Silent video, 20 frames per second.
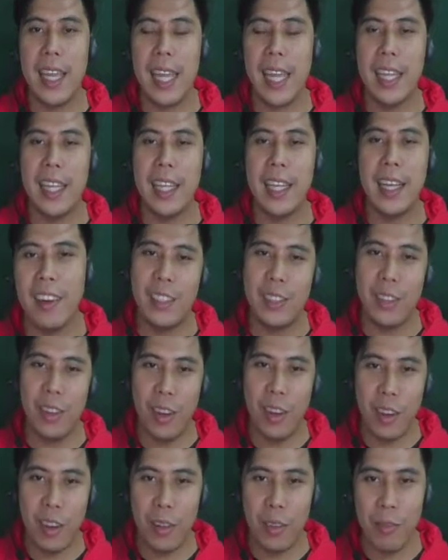And that's
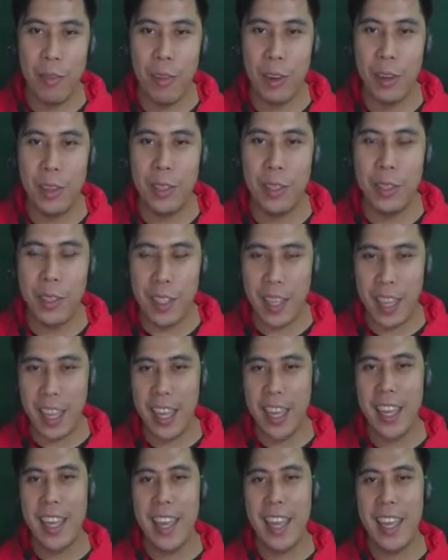all for
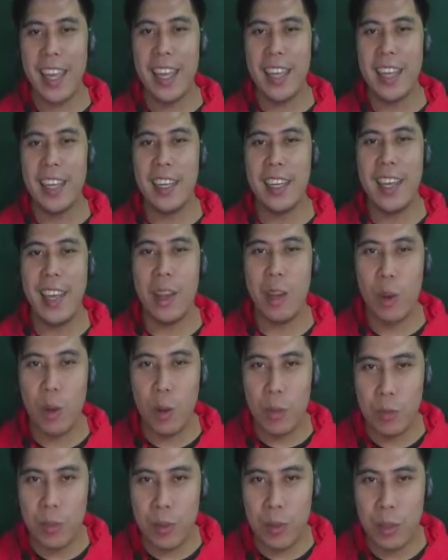today, and I
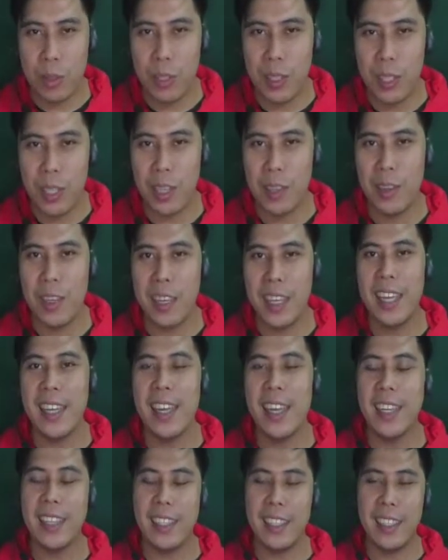hope to see you
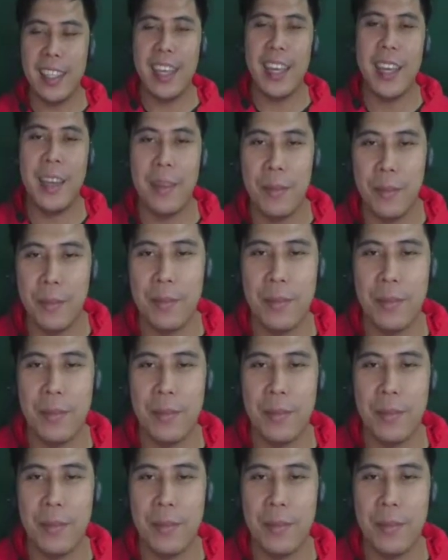again next time.